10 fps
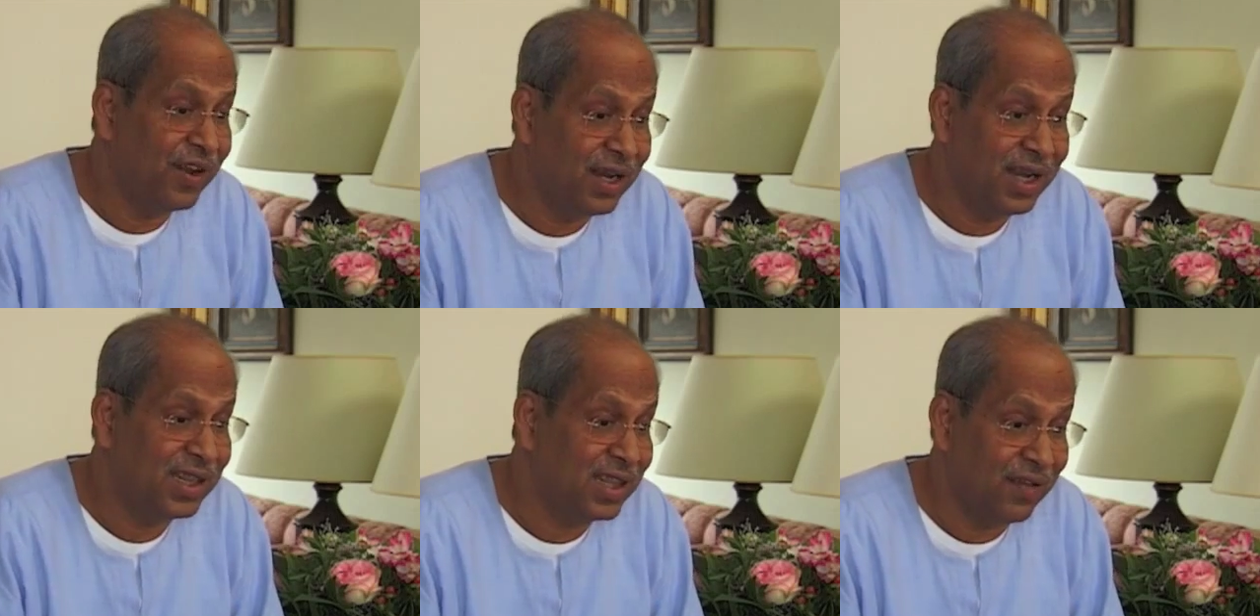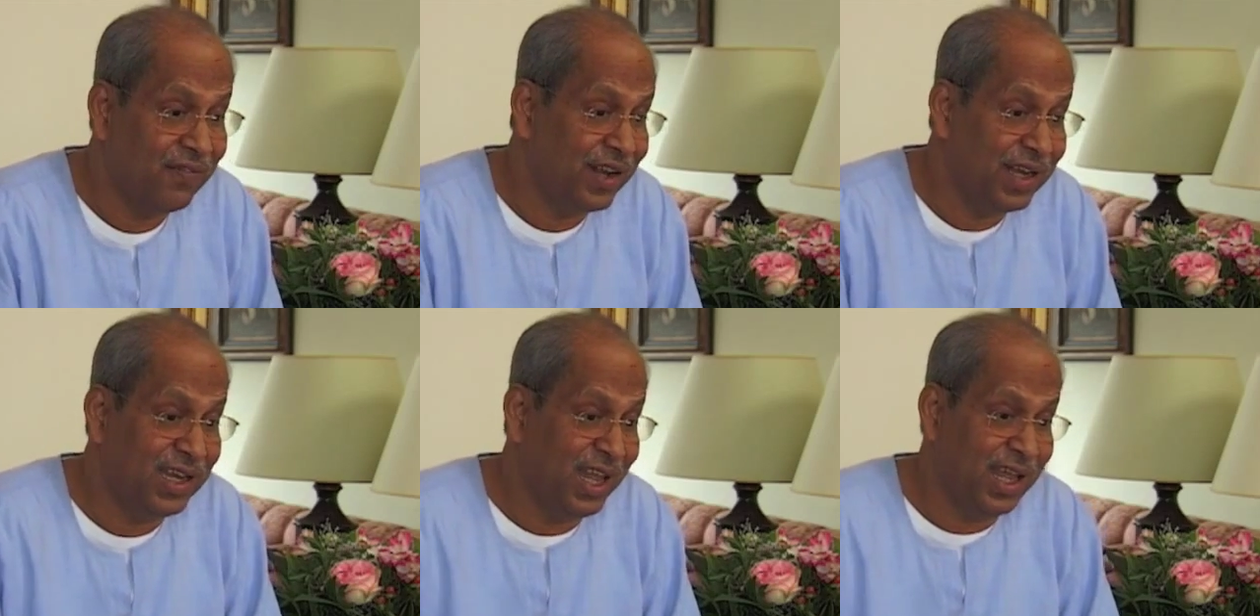confront death
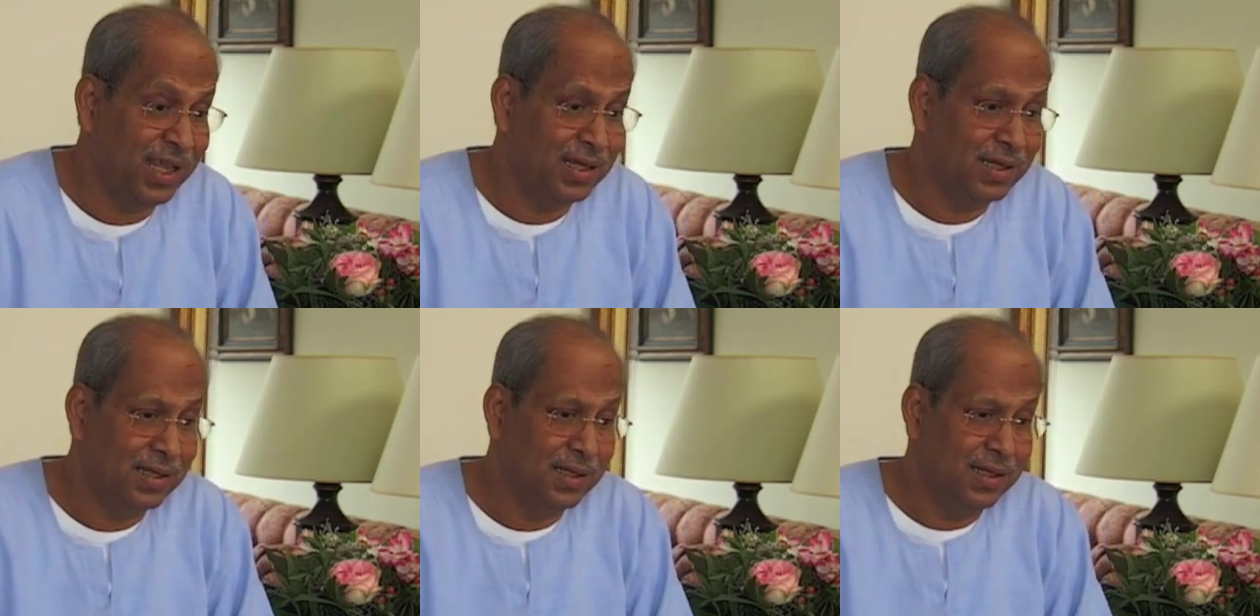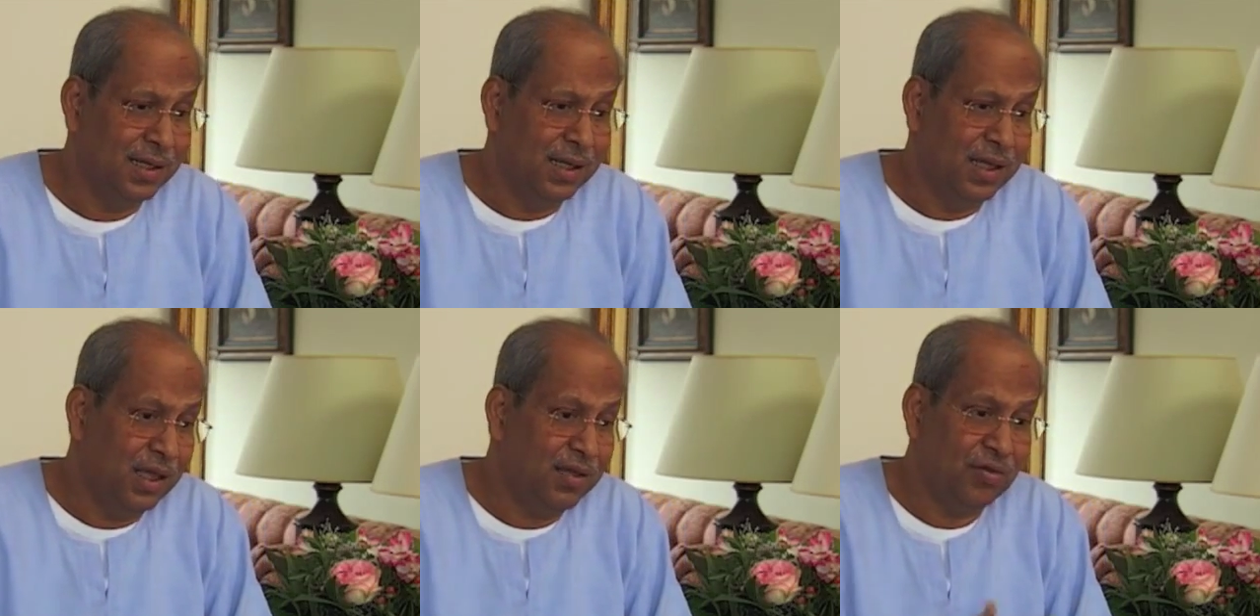every day,
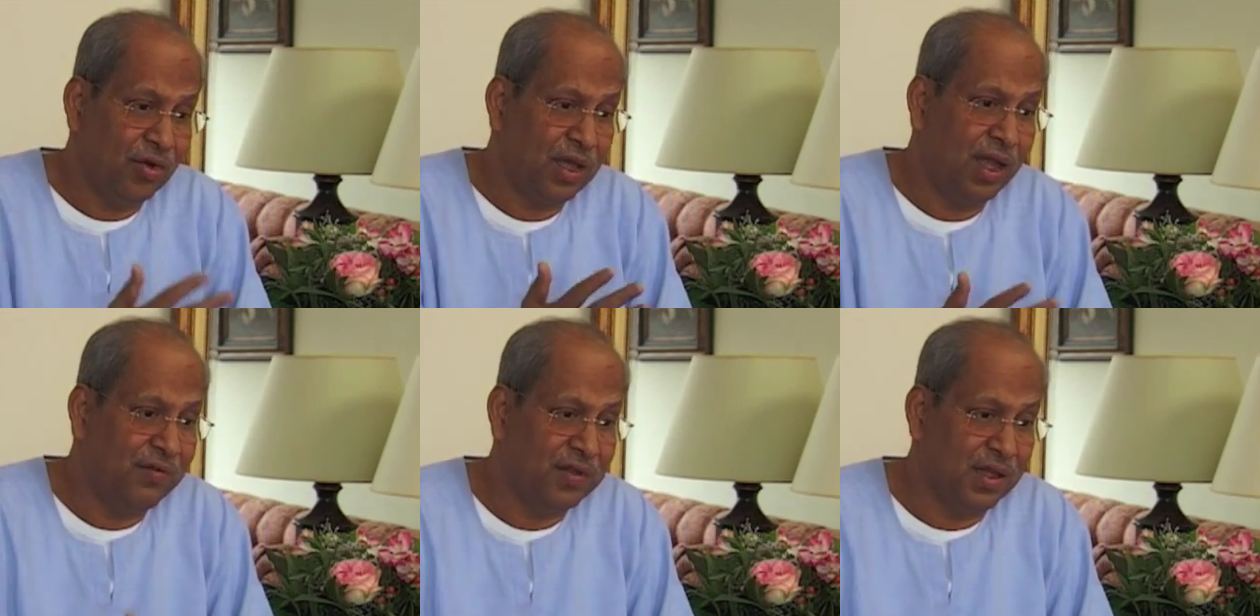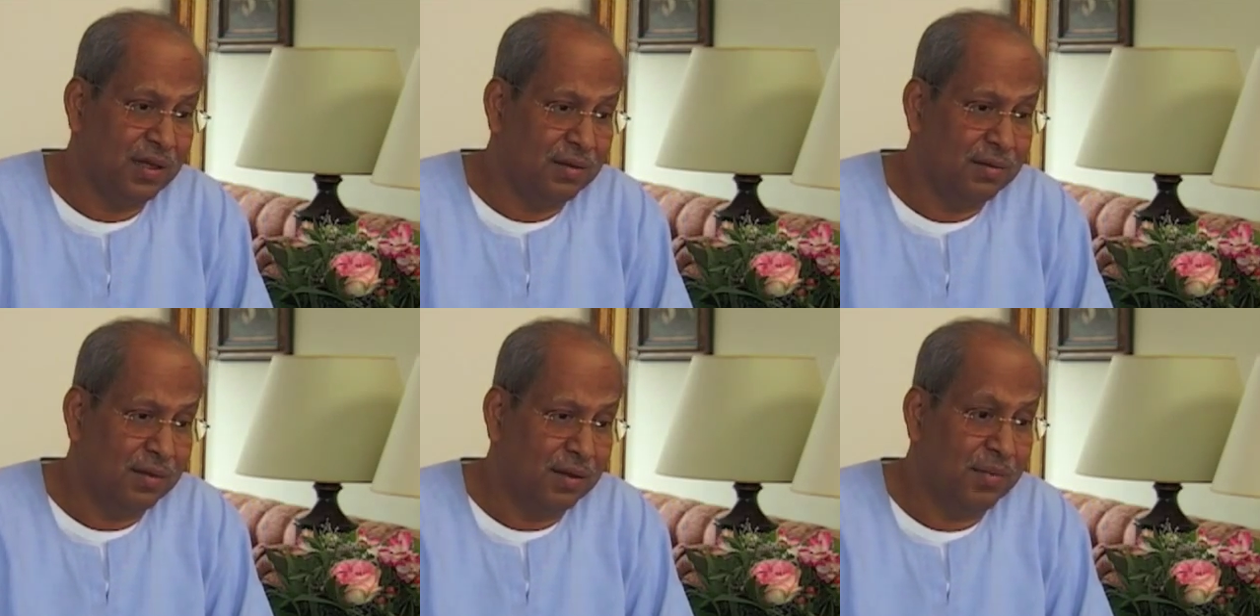he is okay with
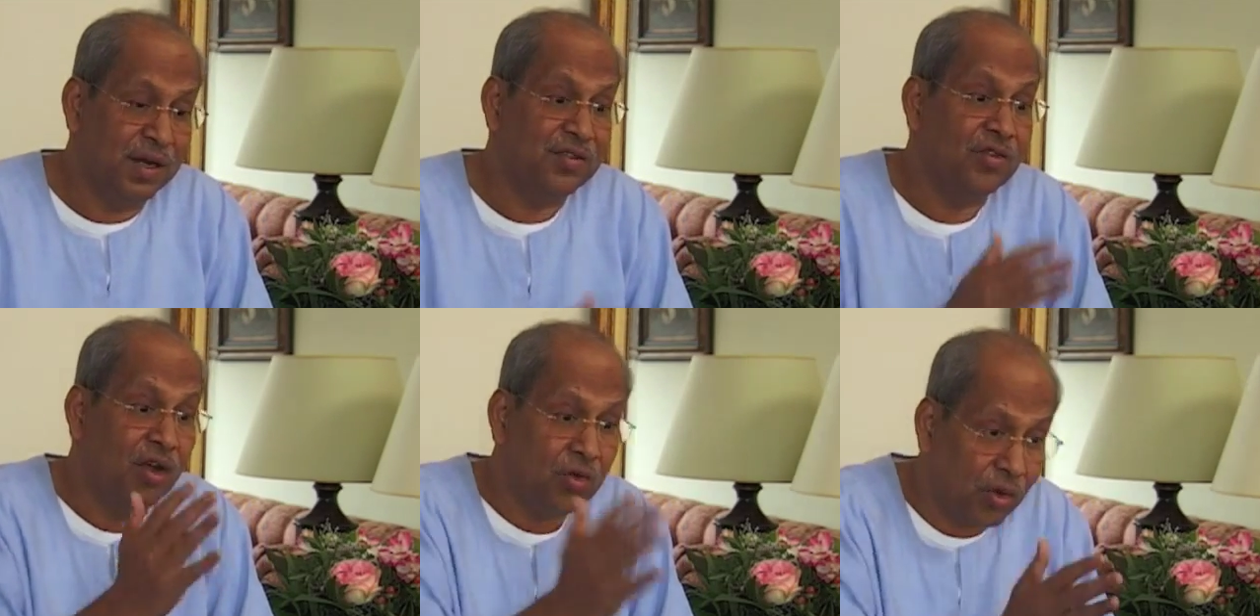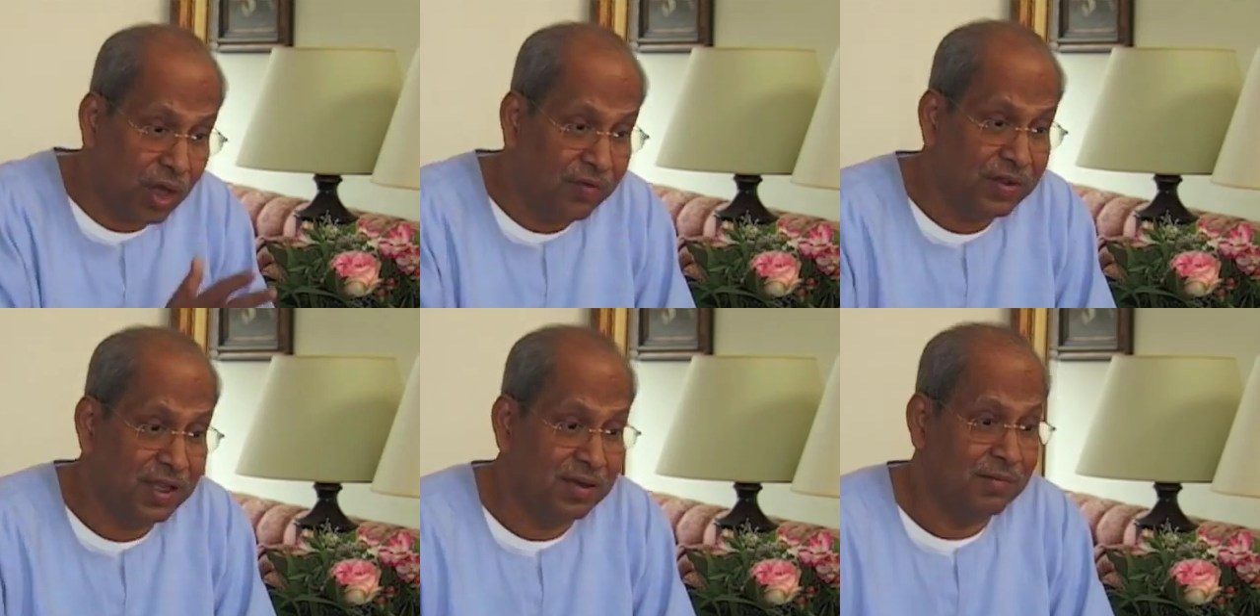it, but he is not
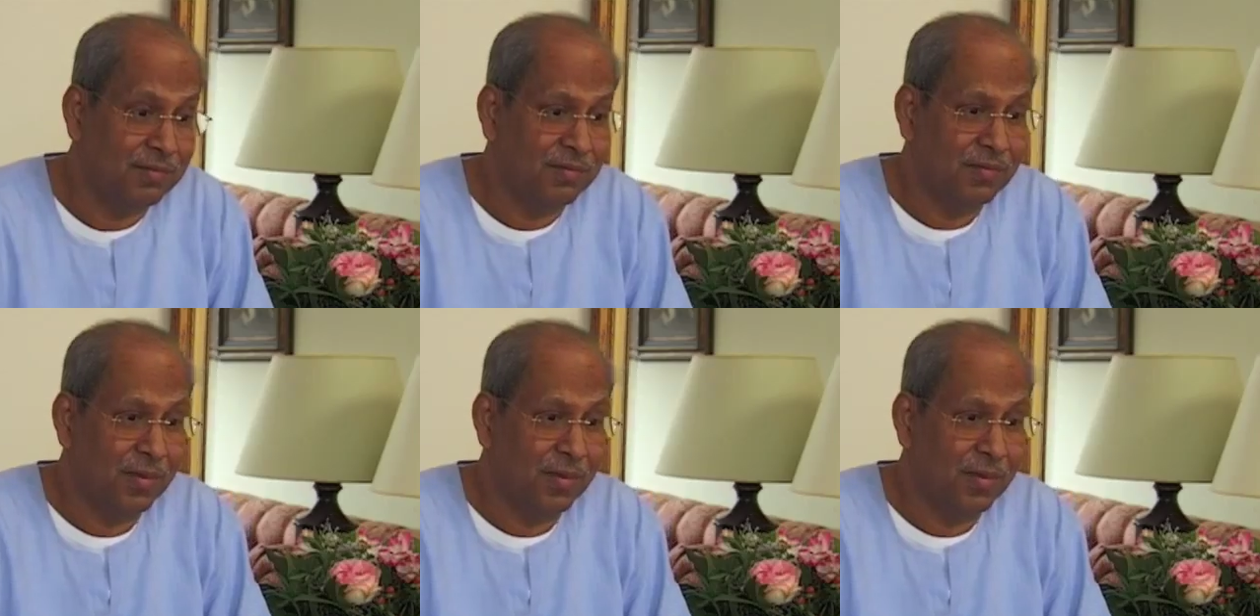okay with it.